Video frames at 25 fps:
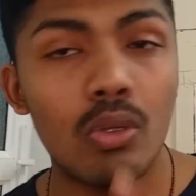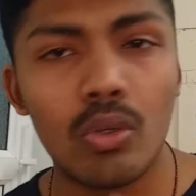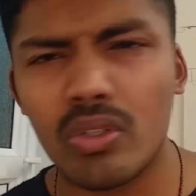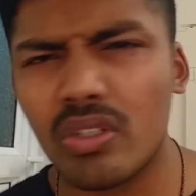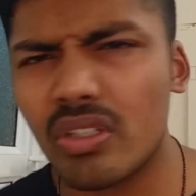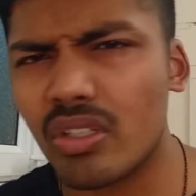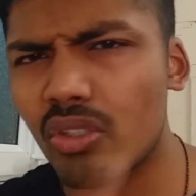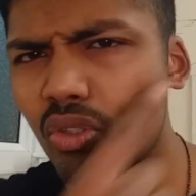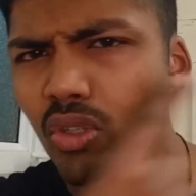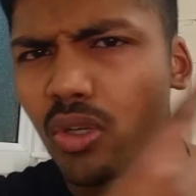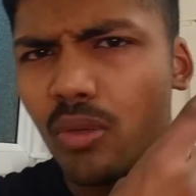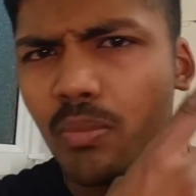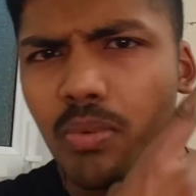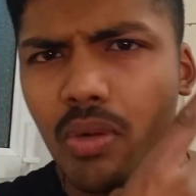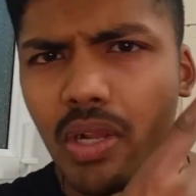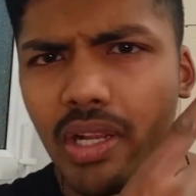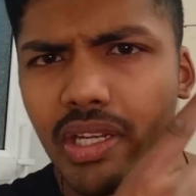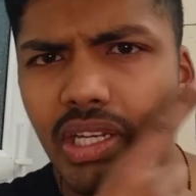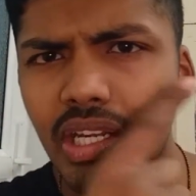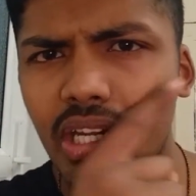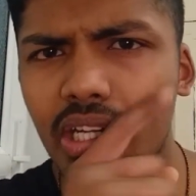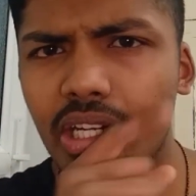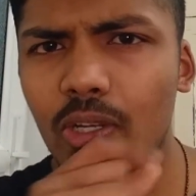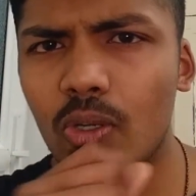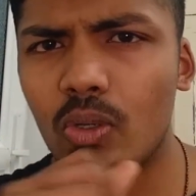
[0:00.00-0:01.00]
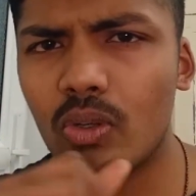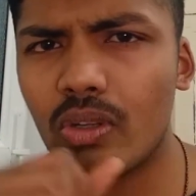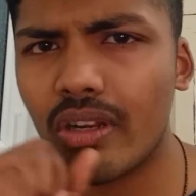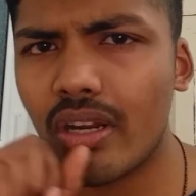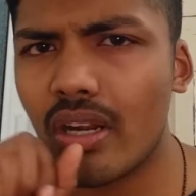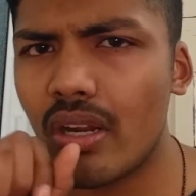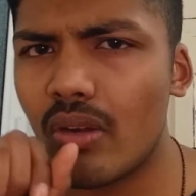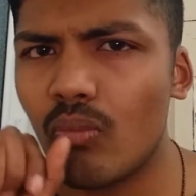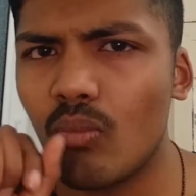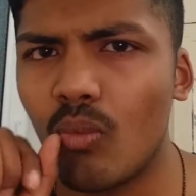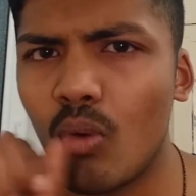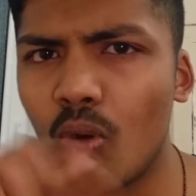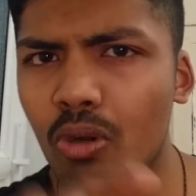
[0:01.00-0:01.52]
you can go to the top right hand
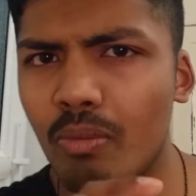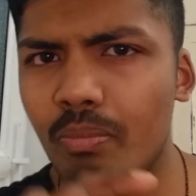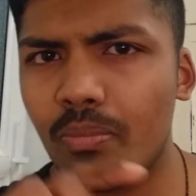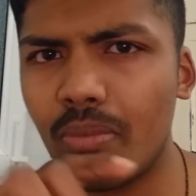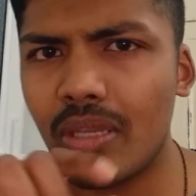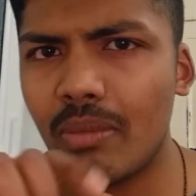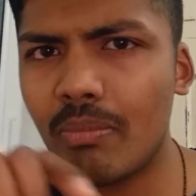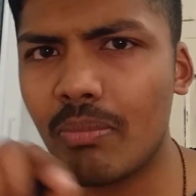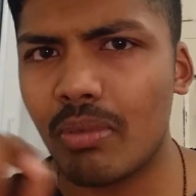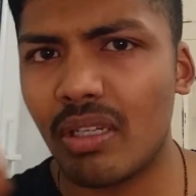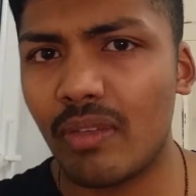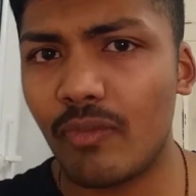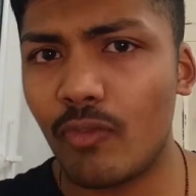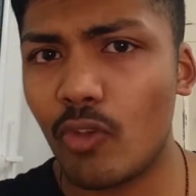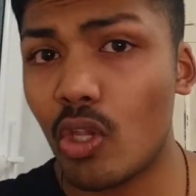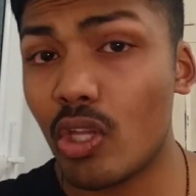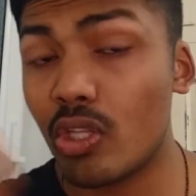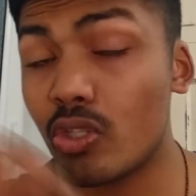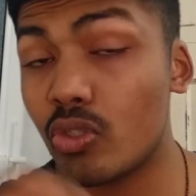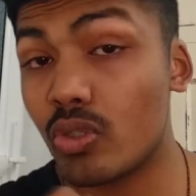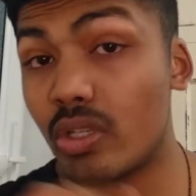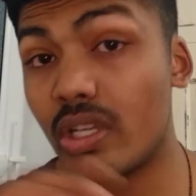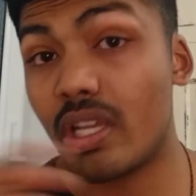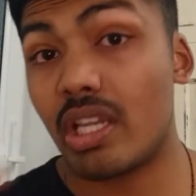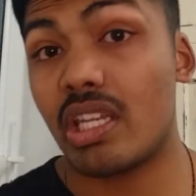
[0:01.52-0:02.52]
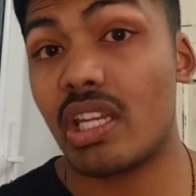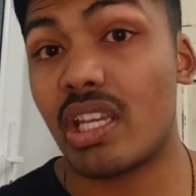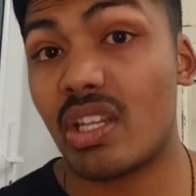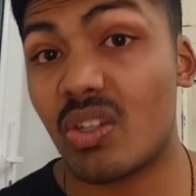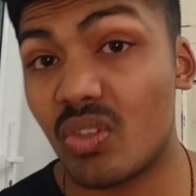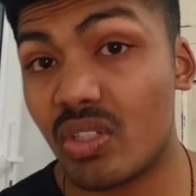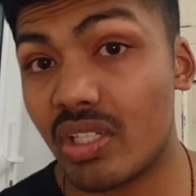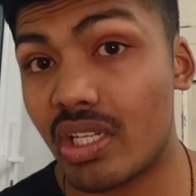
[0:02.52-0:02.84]
corner and vote people if you enjoy